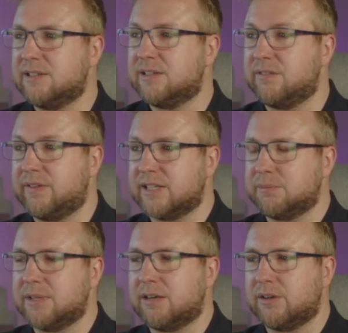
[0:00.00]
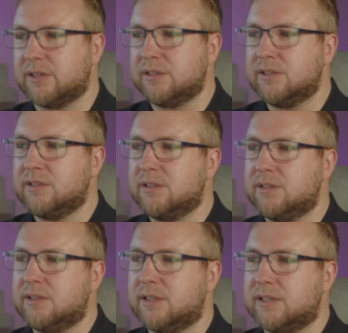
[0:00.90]
In fact, I'm there, aren't I?
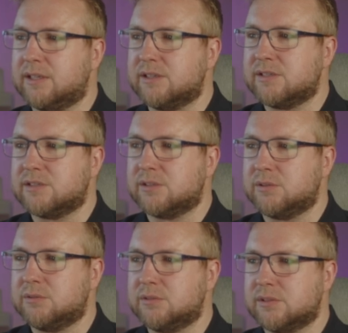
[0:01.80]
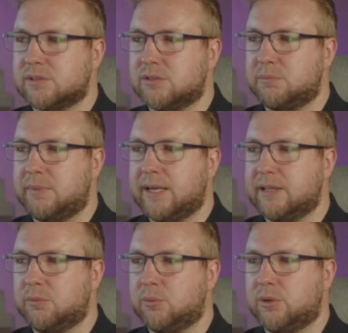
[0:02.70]
Uh, so just go
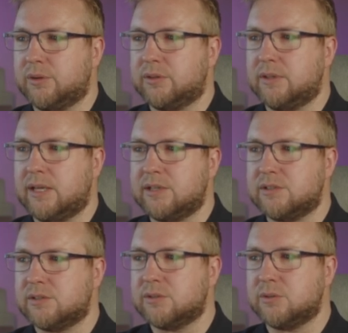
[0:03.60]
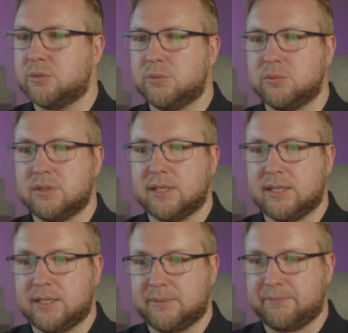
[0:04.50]
back one and do
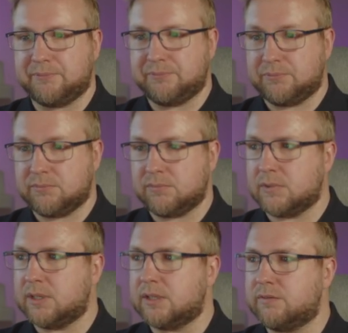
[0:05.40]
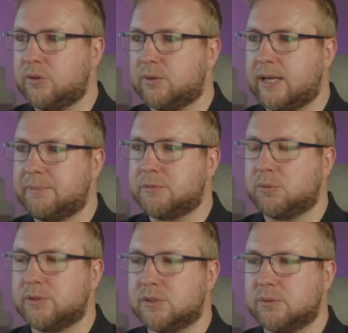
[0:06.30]
um, Invoke App
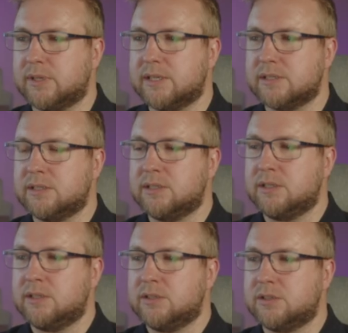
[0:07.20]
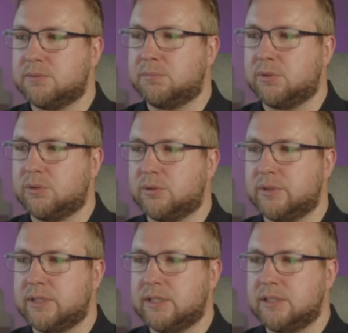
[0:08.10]
Deploy Toolkit
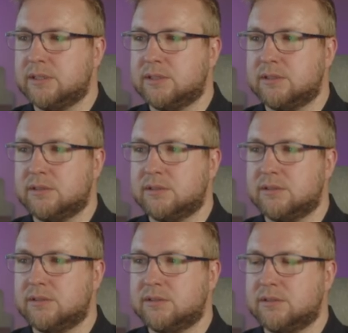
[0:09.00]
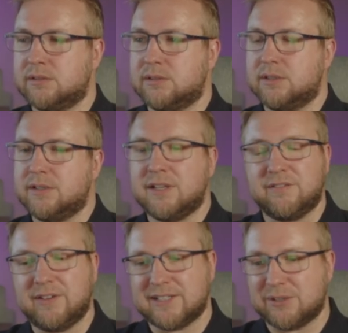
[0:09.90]
deploy. In
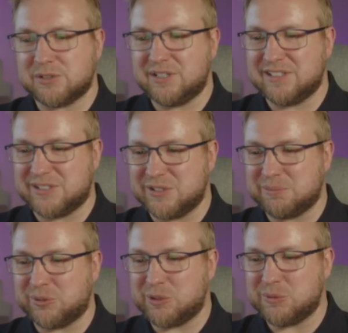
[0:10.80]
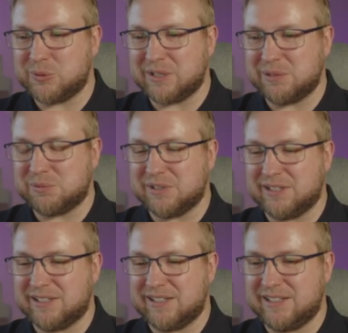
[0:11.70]
fact, I was going to do deploy mode
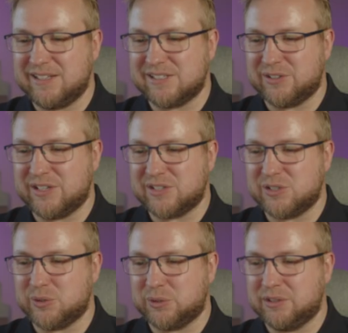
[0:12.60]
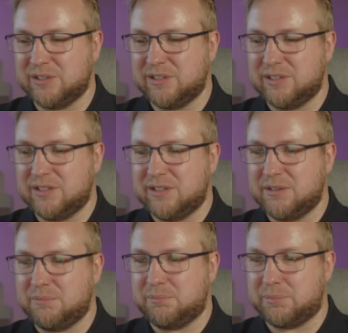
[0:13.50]
uh, is uninstall,
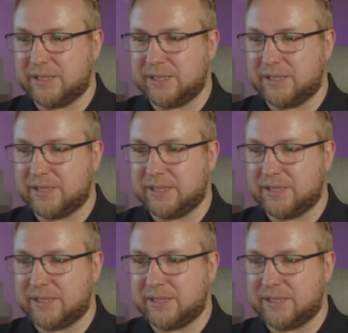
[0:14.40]
but